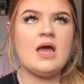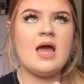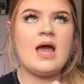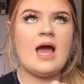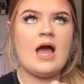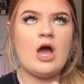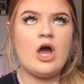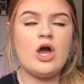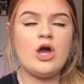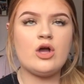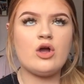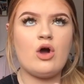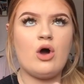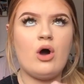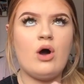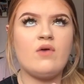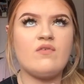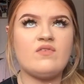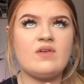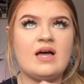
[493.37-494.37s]
her
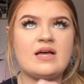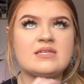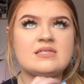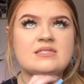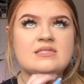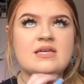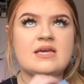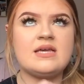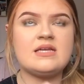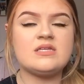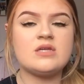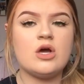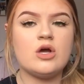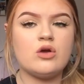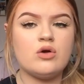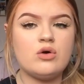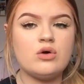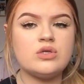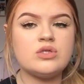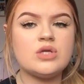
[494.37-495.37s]
cough lasted a
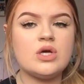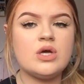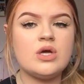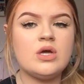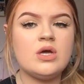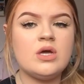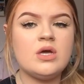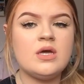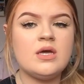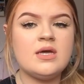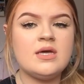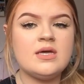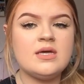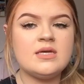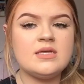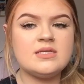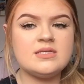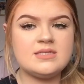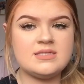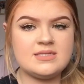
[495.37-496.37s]
good
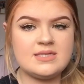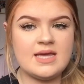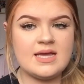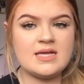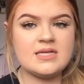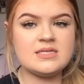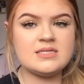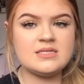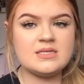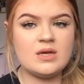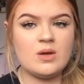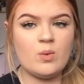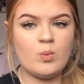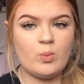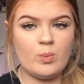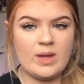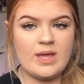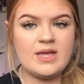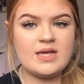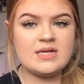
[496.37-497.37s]
6
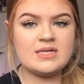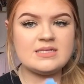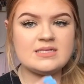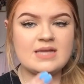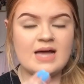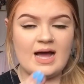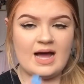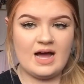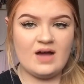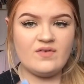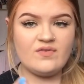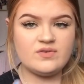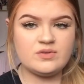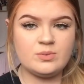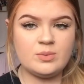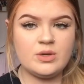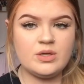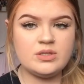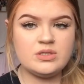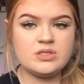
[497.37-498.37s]
weeks
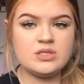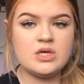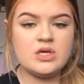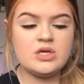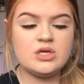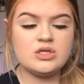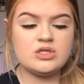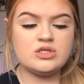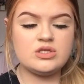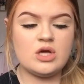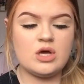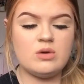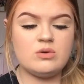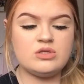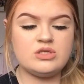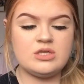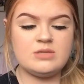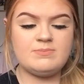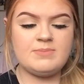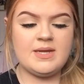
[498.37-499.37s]
afterwards. So
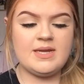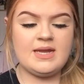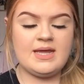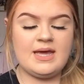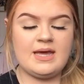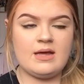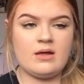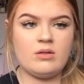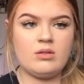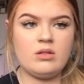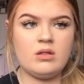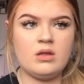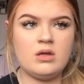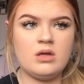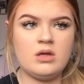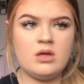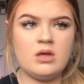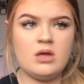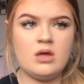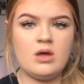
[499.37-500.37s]
she'd been ill
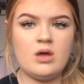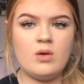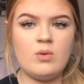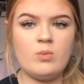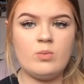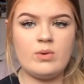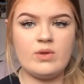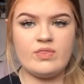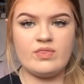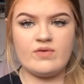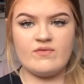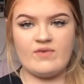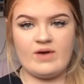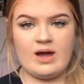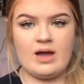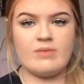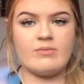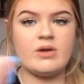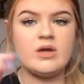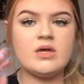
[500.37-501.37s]
with the
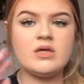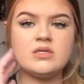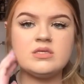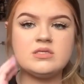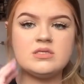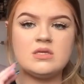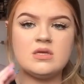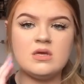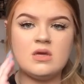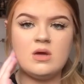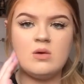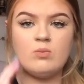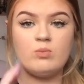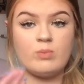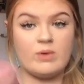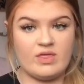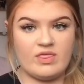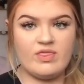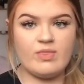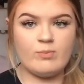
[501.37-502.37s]
virus.
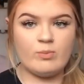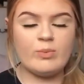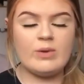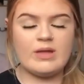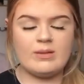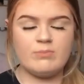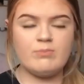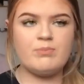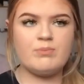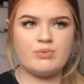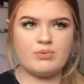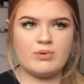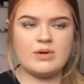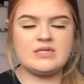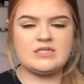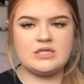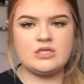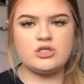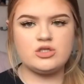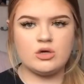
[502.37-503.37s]
We're
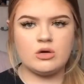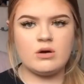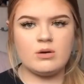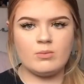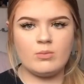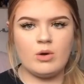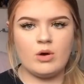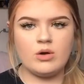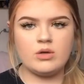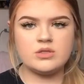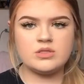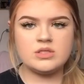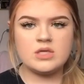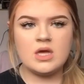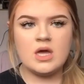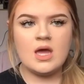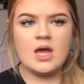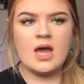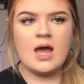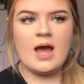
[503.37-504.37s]
pretty sure it was.
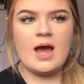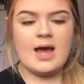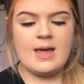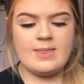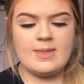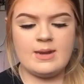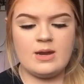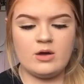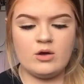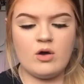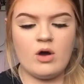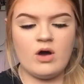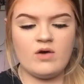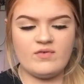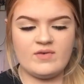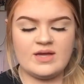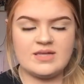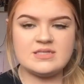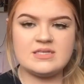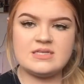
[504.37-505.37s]
And then her cough
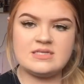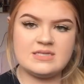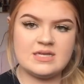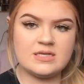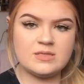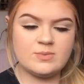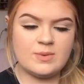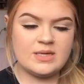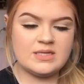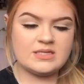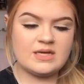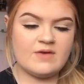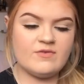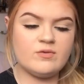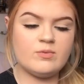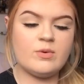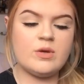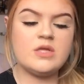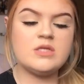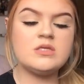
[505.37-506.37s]
lasted 6 weeks
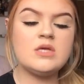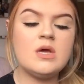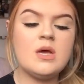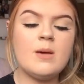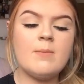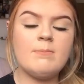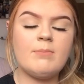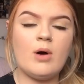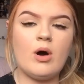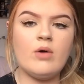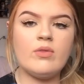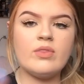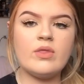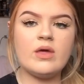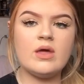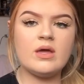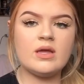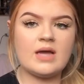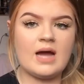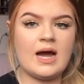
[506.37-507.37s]
afterwards. But on
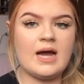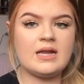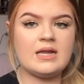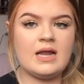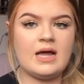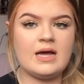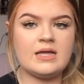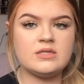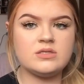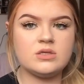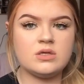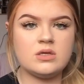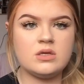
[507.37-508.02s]
the guidelines,